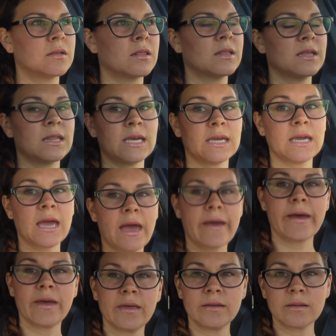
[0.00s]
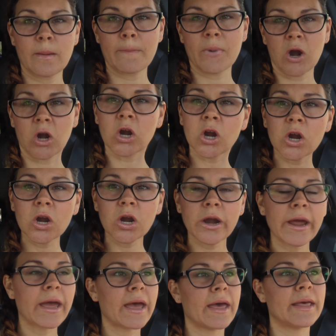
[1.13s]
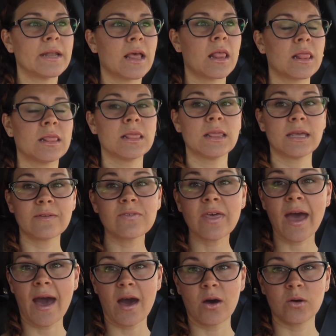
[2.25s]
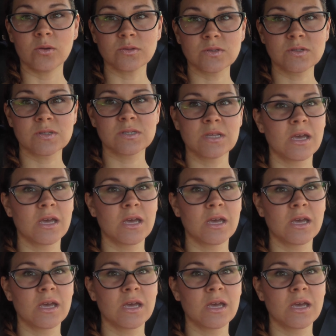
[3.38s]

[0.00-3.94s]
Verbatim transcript: Lily and Parker and leave the house.